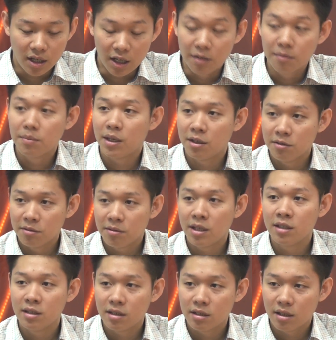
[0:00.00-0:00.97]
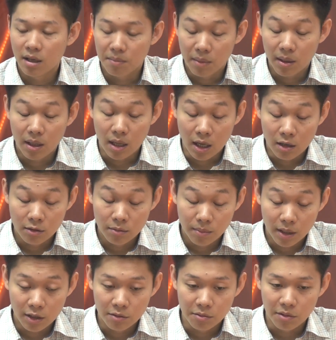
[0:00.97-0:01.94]
outbound one,
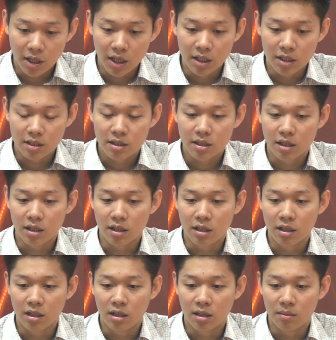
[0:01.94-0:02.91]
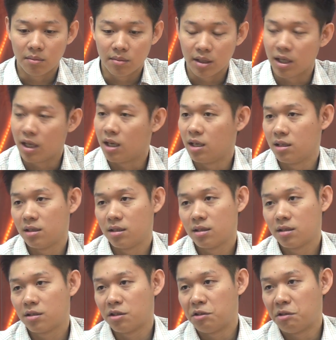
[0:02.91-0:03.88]
outbound-wise, yeah,
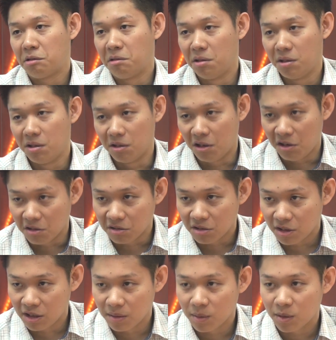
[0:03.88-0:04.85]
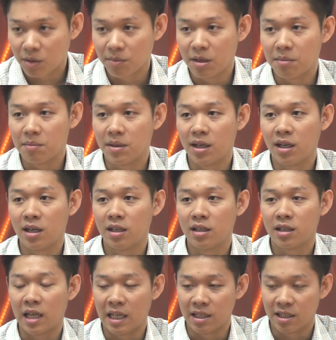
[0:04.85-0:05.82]
so long-term
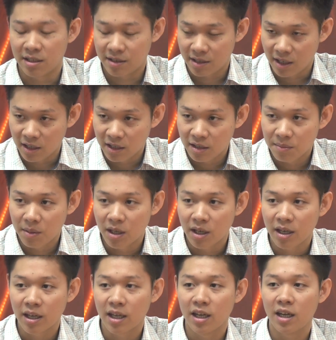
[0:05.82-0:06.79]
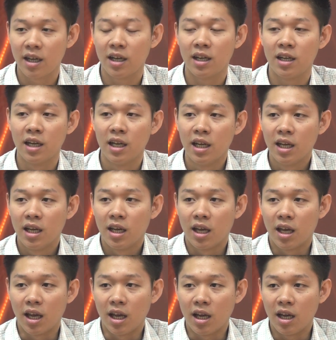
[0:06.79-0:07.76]
commitment, understand the market,
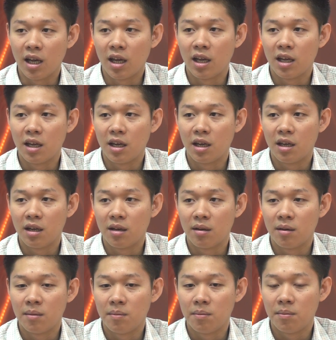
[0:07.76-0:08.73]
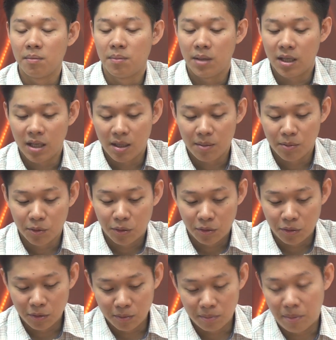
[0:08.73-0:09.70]
and be able
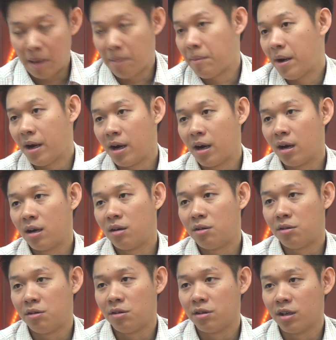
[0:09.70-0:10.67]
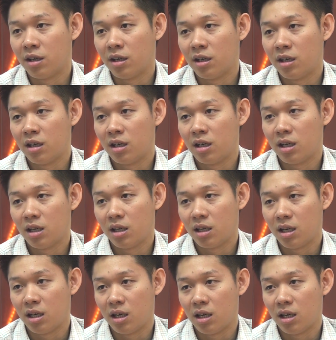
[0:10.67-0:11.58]
to prepare all the